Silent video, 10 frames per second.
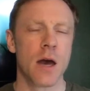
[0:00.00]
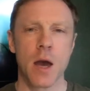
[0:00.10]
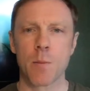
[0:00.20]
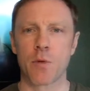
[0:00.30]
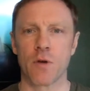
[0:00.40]

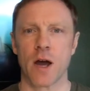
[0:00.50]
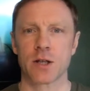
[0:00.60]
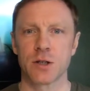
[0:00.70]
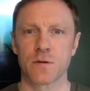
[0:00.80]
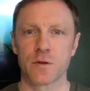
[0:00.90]

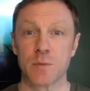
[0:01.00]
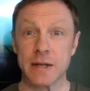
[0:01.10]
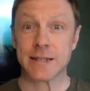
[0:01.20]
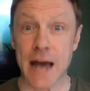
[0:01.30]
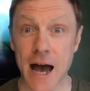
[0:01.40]
impressive,
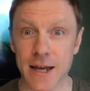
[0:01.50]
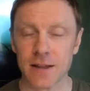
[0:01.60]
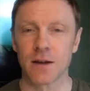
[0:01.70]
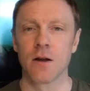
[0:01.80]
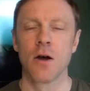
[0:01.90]

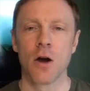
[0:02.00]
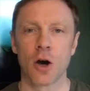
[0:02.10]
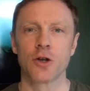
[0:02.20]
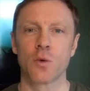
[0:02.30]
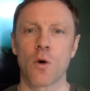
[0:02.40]
spectacular
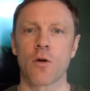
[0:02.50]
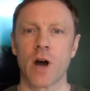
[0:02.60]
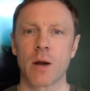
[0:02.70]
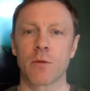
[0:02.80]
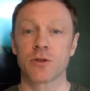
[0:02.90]
underwater
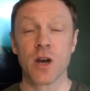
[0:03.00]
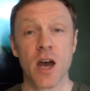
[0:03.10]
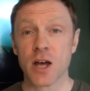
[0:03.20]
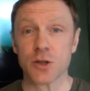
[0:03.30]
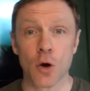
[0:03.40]
animals
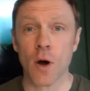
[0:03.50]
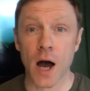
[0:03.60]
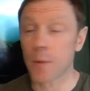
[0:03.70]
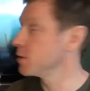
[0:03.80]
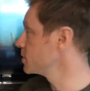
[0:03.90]
has all
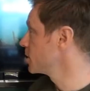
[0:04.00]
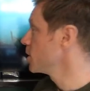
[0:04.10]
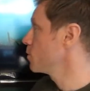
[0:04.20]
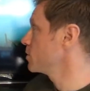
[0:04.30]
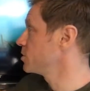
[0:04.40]
happened
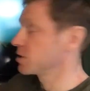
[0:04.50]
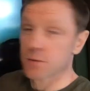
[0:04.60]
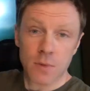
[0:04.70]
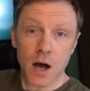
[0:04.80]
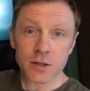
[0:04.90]
with just a
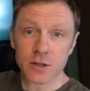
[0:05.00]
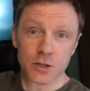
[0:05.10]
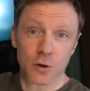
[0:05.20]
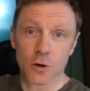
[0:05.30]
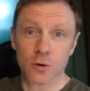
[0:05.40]
mask and
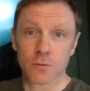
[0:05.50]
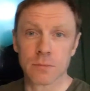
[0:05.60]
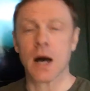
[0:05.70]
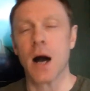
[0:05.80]
snorkel.